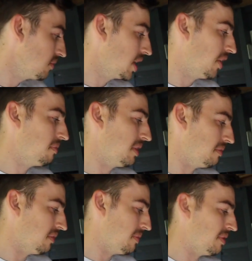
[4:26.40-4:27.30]
I would have been
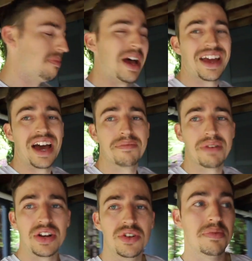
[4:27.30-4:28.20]
happy paying a
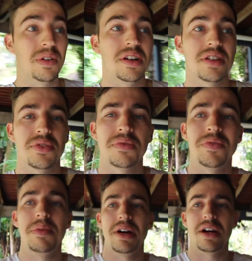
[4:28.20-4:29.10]
brand new price,
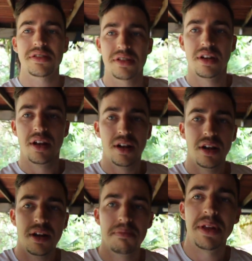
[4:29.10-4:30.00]
150 bucks.
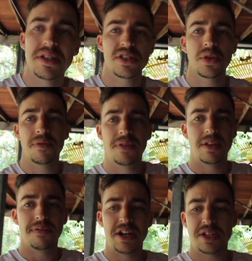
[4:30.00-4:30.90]
But that's the sort of thing
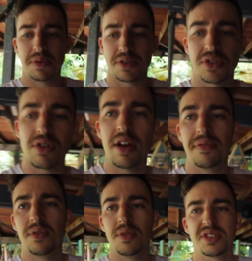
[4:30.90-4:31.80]
that Facebook is great
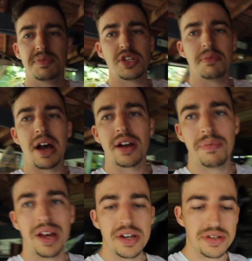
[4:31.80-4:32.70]
for, especially
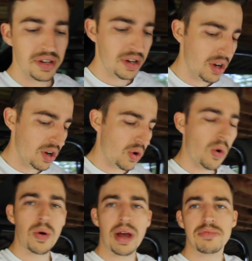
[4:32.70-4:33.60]
Marketplace
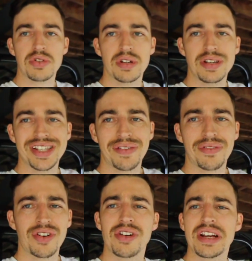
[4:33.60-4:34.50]
or Gumtree, stuff
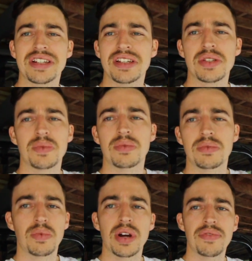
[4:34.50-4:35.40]
like Craigslist,
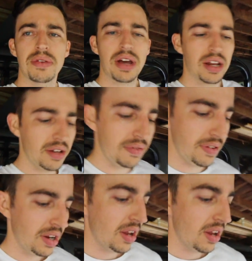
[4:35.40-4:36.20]
wherever you may live.